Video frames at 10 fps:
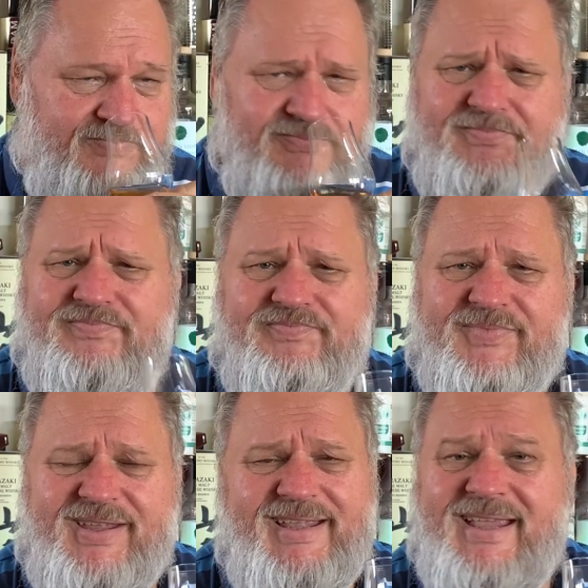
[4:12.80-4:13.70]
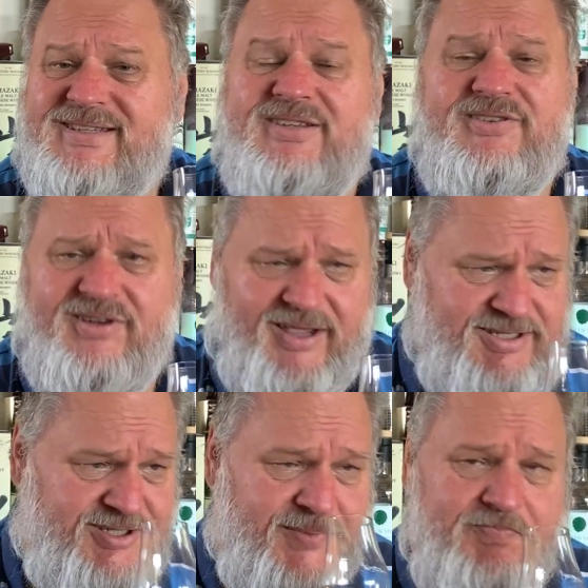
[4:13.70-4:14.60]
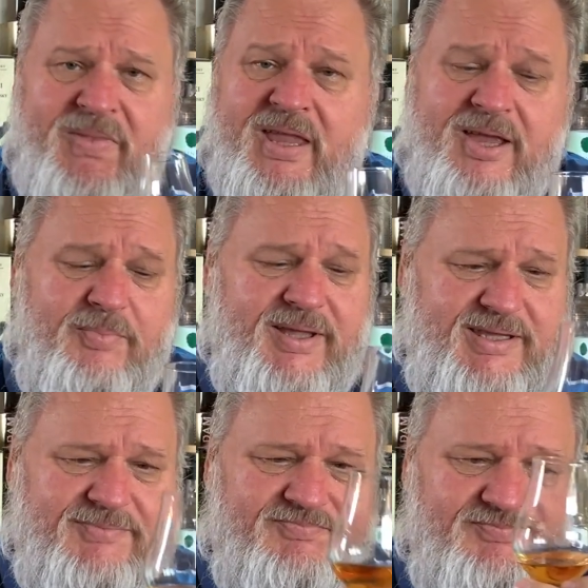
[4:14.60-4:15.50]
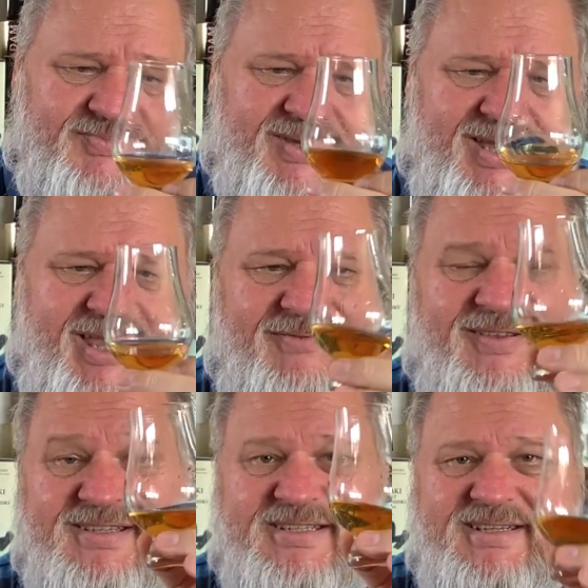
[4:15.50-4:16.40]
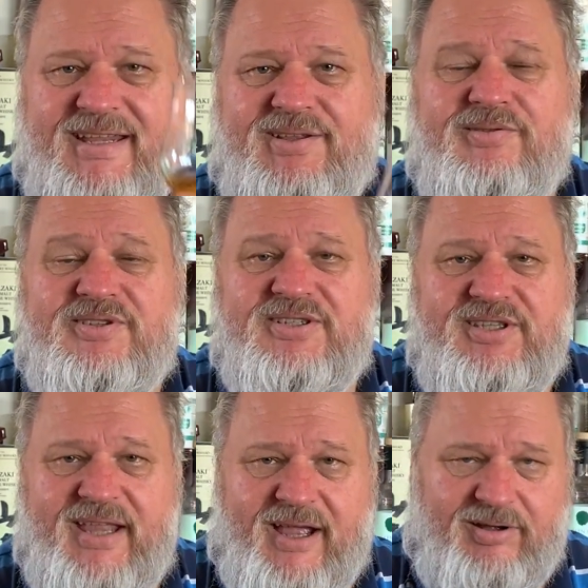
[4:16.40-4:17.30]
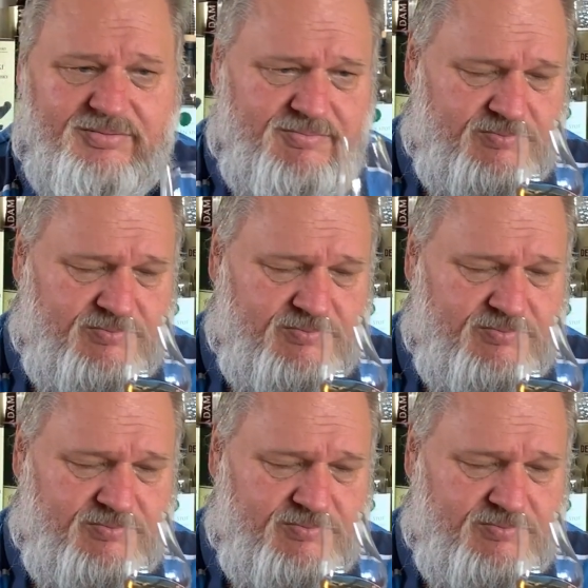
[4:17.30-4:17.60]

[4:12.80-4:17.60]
That is nice. But if it settles down,